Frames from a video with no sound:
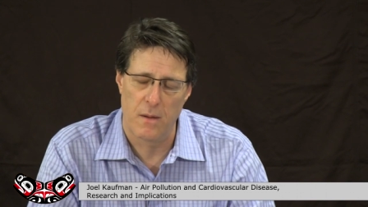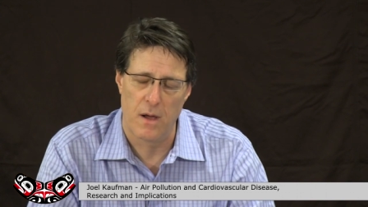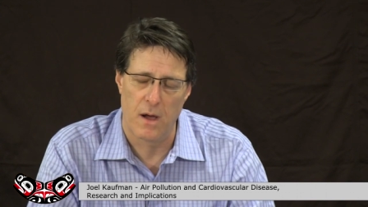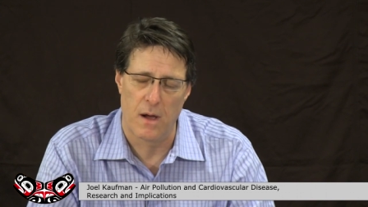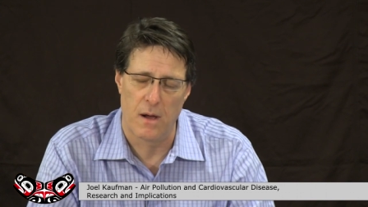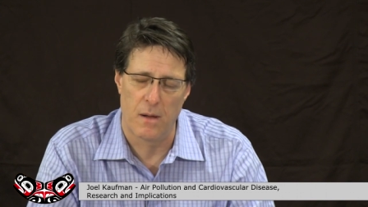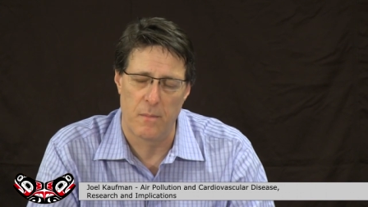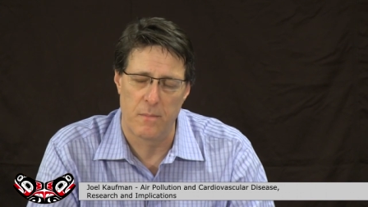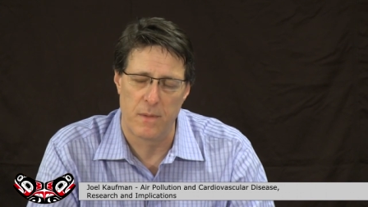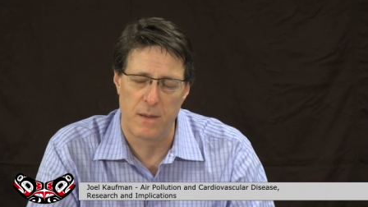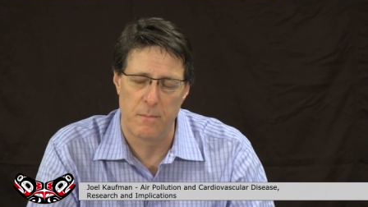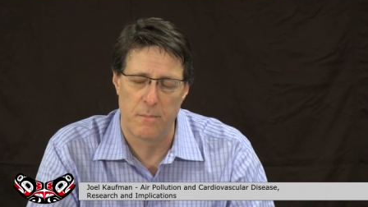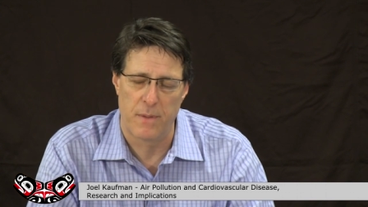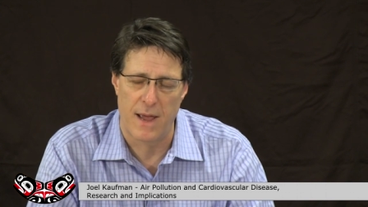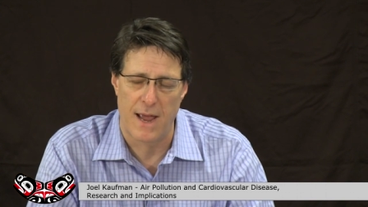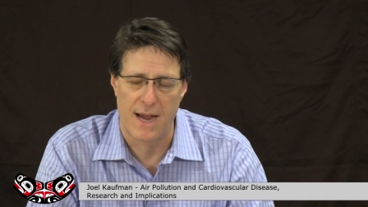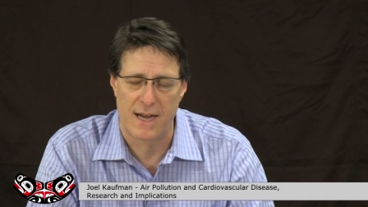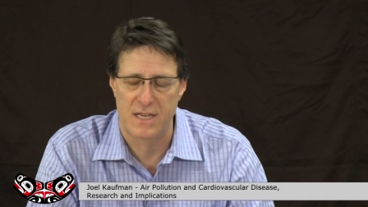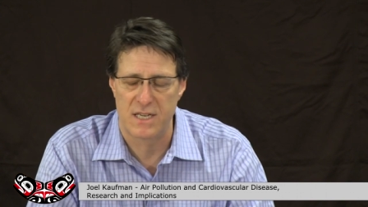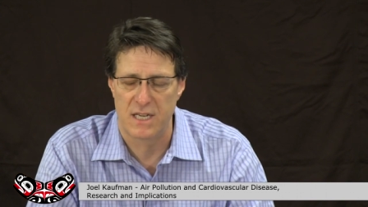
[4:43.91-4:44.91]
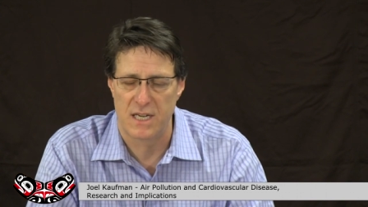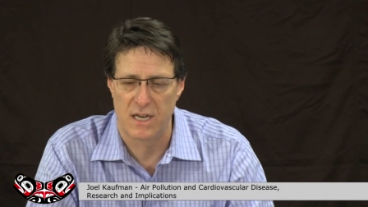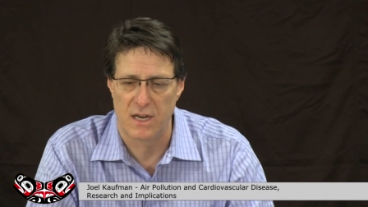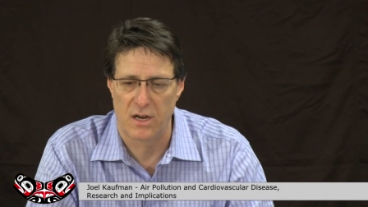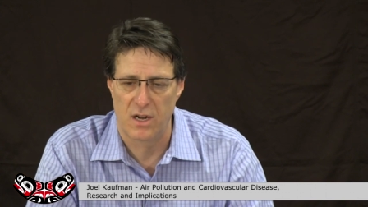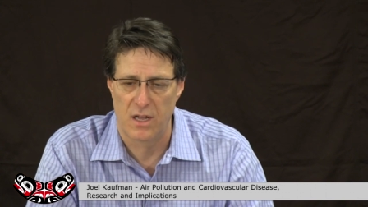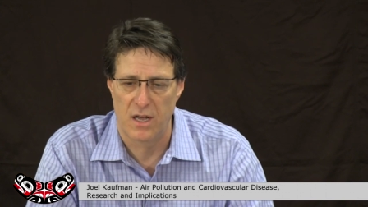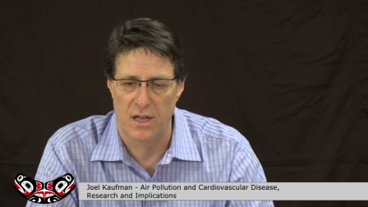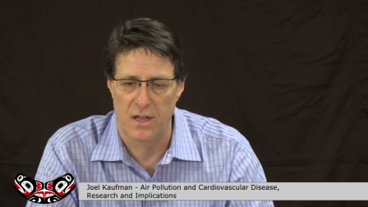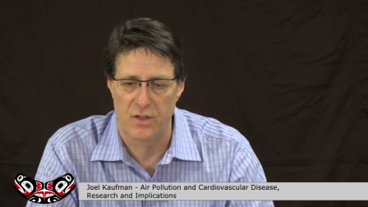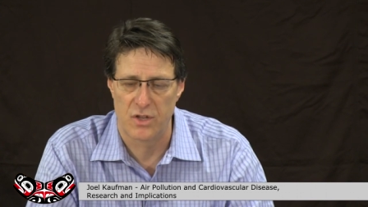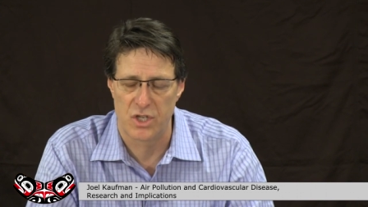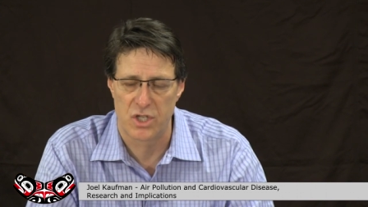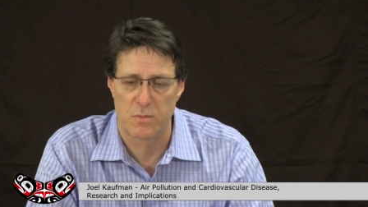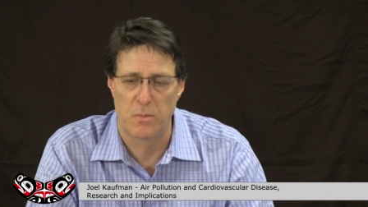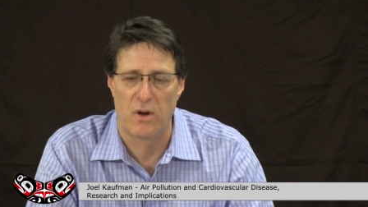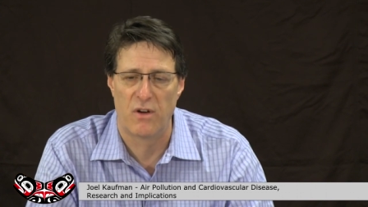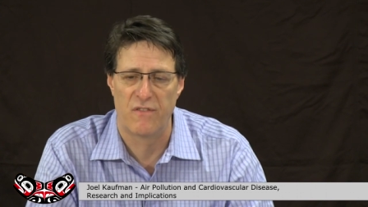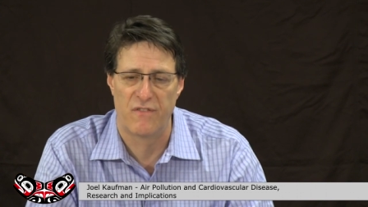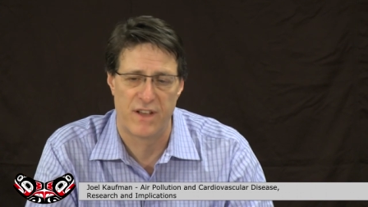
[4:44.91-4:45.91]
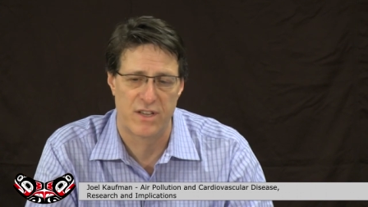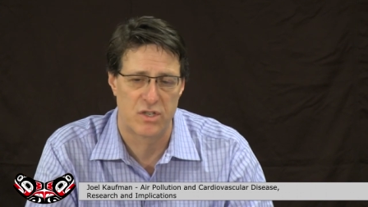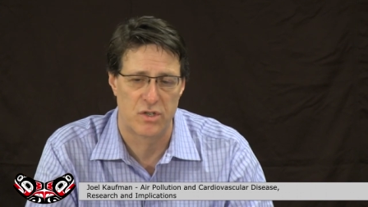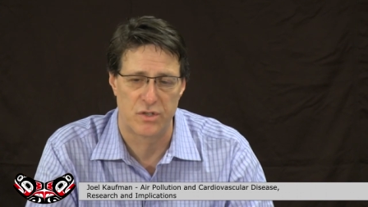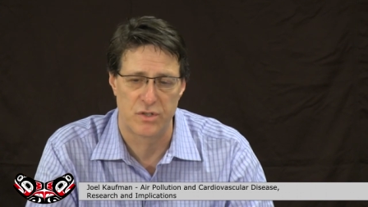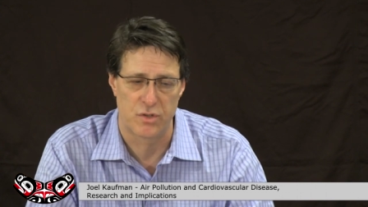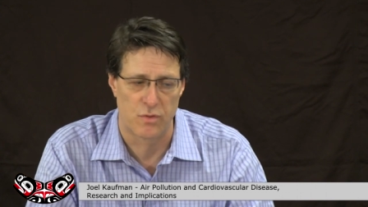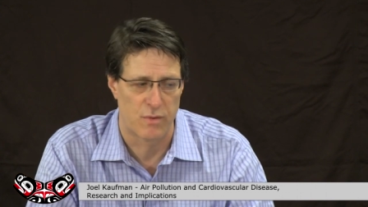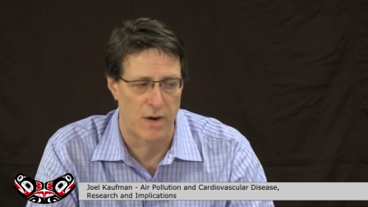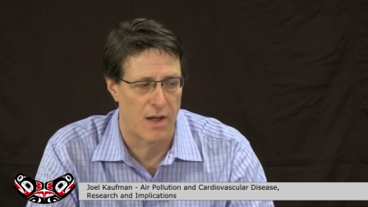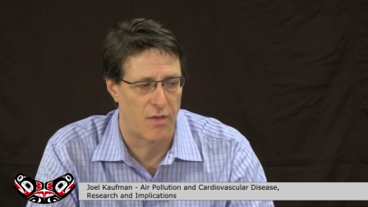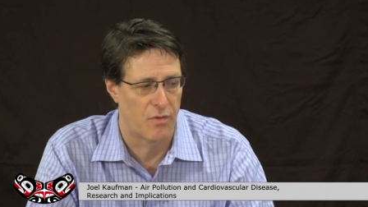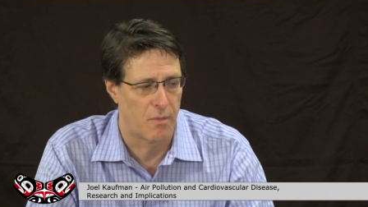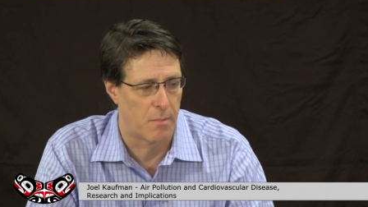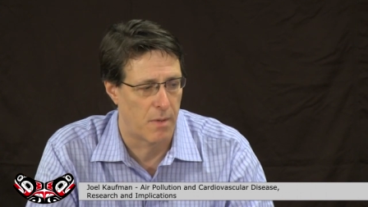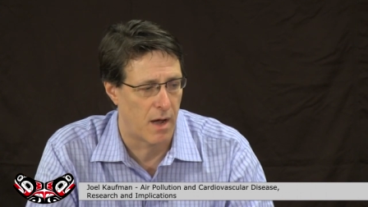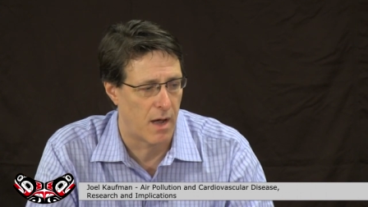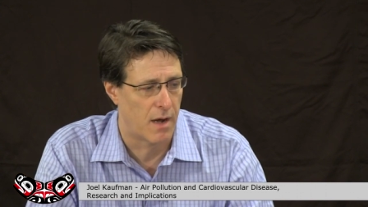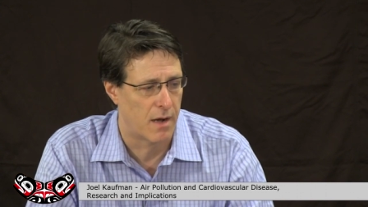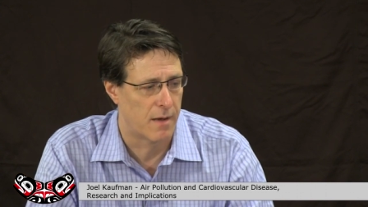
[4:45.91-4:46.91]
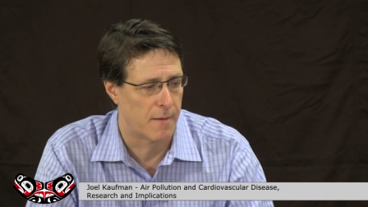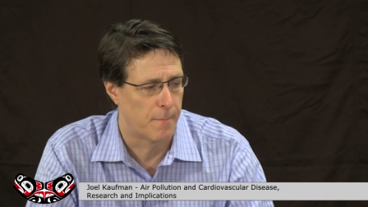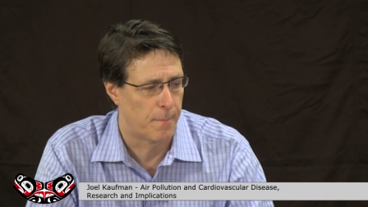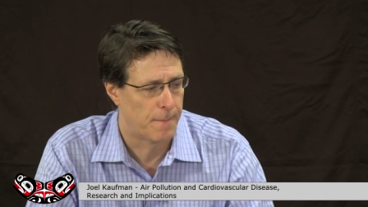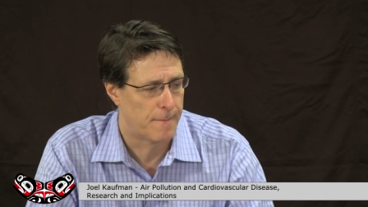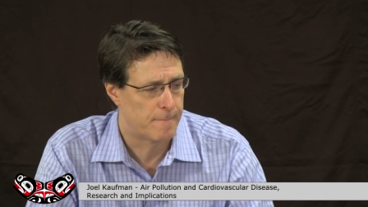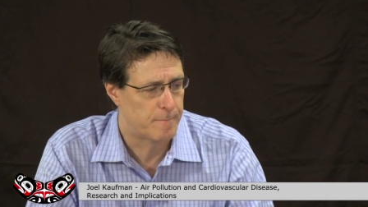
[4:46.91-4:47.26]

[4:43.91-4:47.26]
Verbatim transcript: um, impacting uh, the small vessels around the body.